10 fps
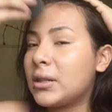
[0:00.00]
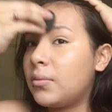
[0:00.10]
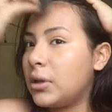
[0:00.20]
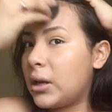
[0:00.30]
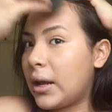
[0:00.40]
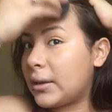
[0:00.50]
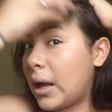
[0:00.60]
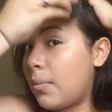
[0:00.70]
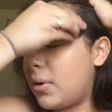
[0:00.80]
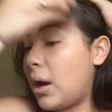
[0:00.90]
something like
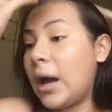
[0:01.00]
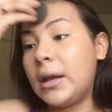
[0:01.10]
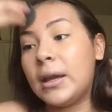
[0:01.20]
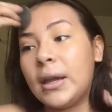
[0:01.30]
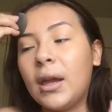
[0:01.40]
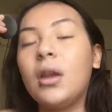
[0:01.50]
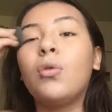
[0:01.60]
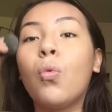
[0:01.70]
that, but I gained